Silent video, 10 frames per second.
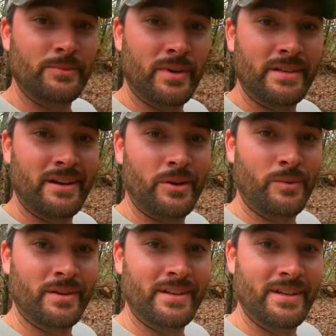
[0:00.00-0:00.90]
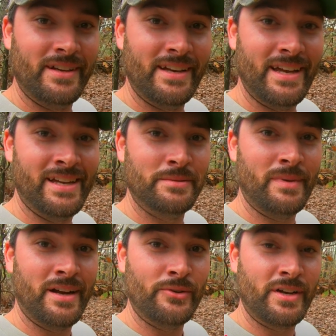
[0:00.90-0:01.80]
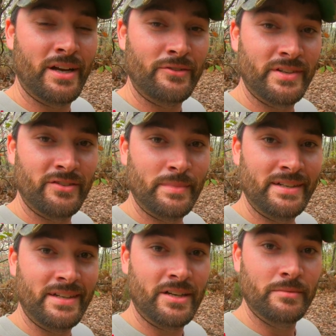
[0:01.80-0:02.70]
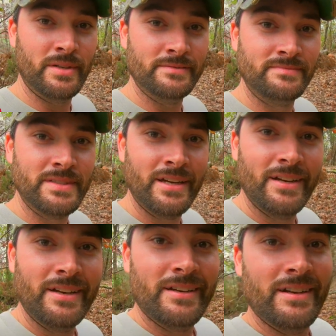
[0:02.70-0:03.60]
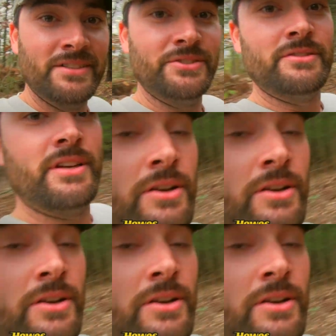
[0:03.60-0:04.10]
wasn't how I wanted to end my recovery of my deer, but as you can